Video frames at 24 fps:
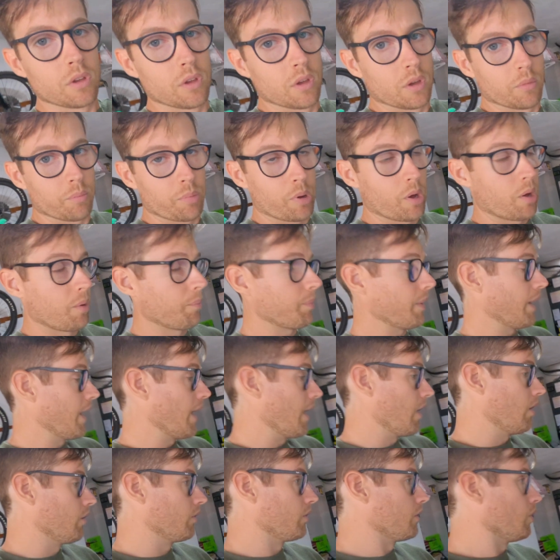pump
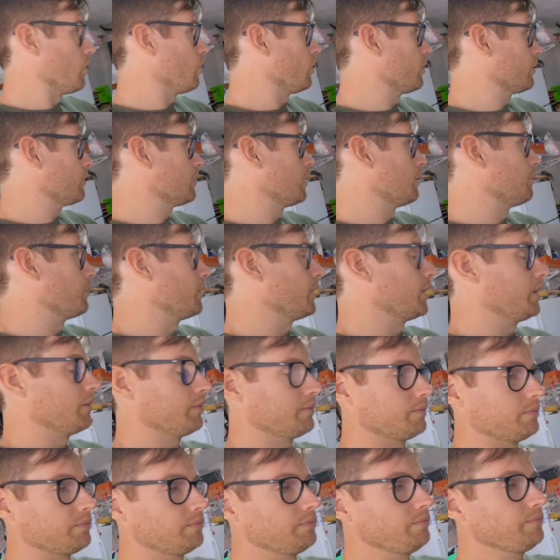out, the whole assembly.
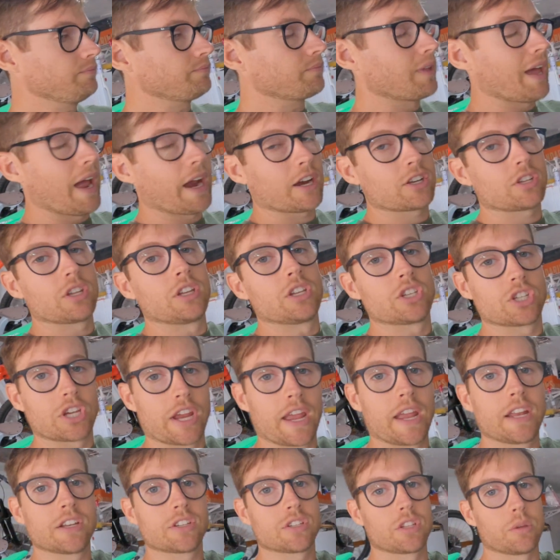Actually
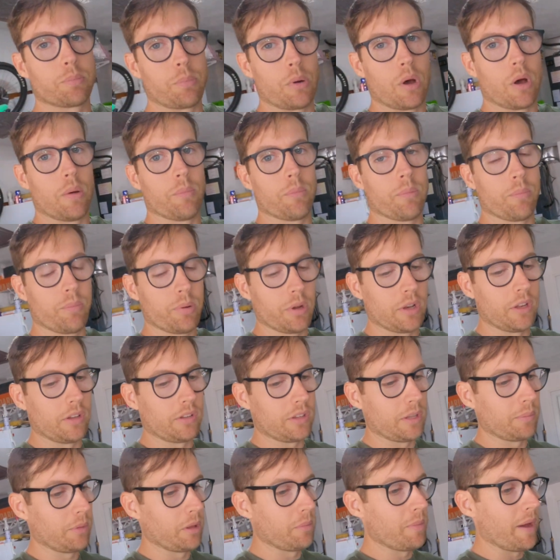changed the pump, put the
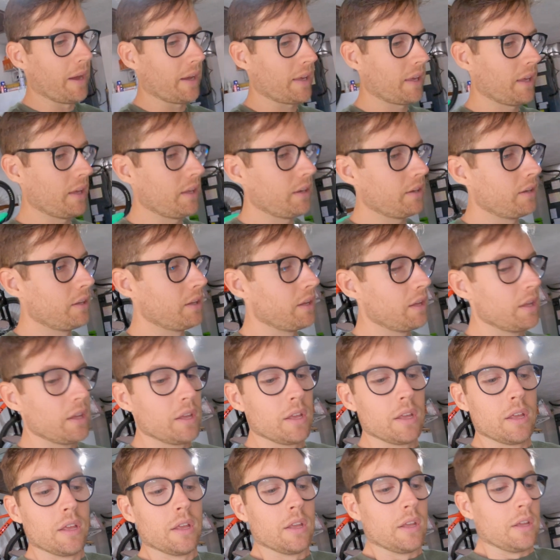assembly back in.
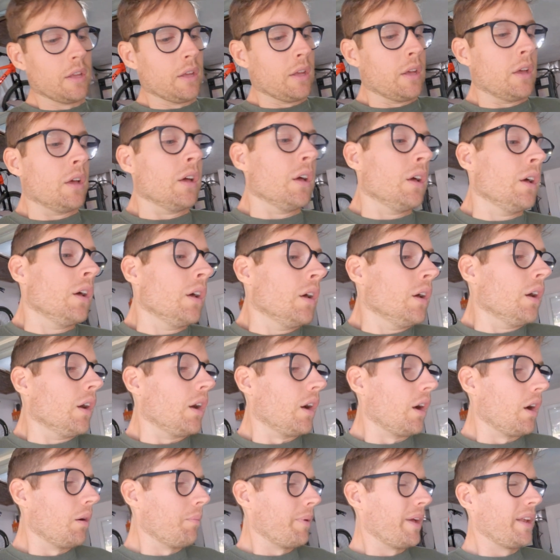
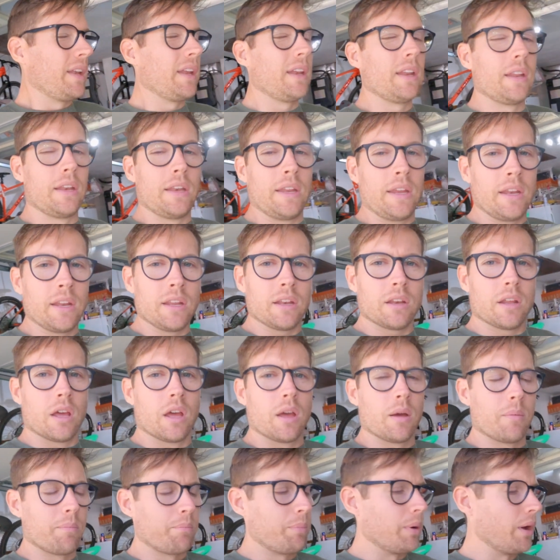I didn't need it,
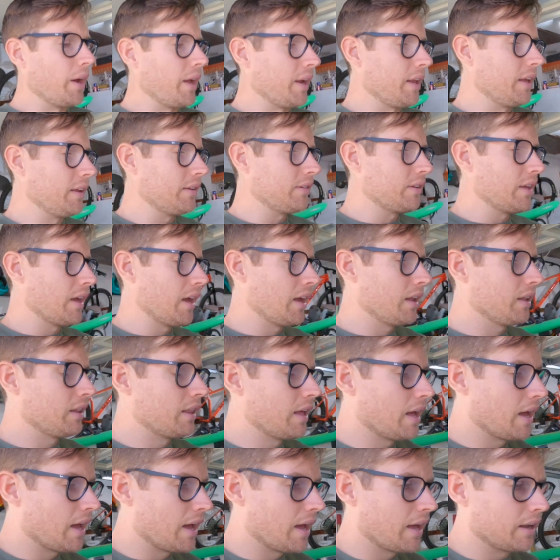but he said
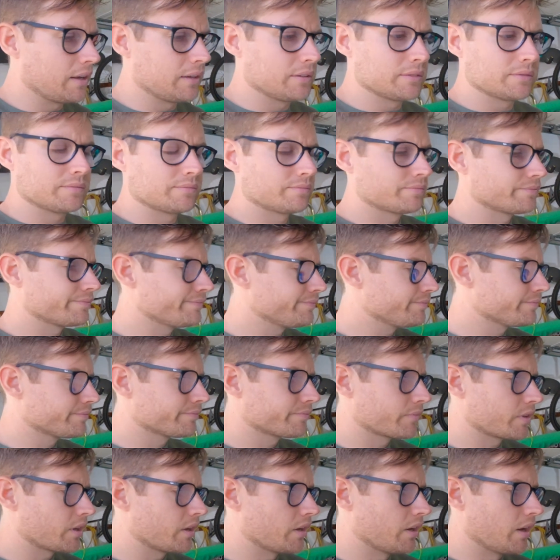that
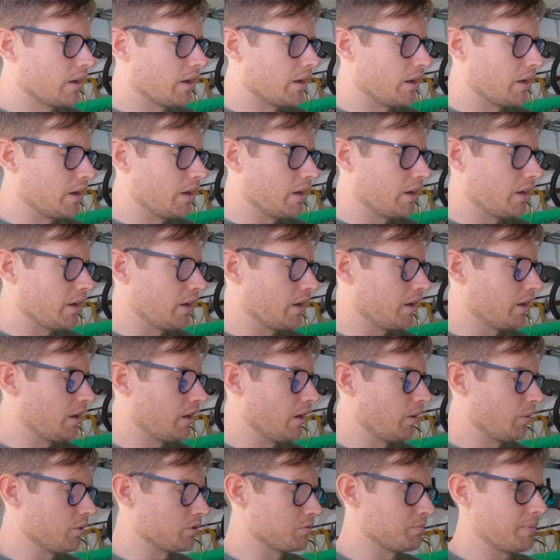
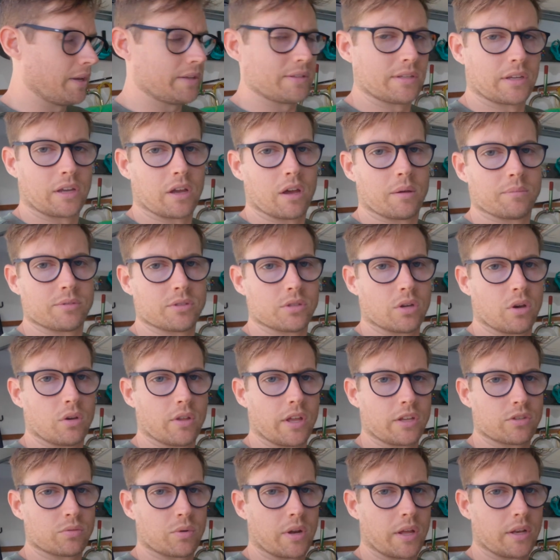it was messing up, so
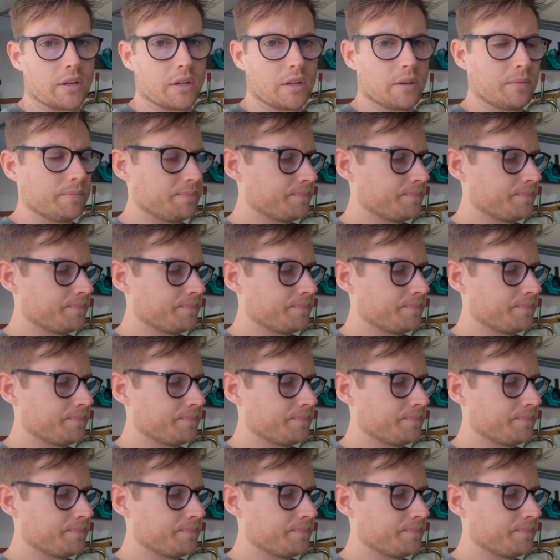that's what I did.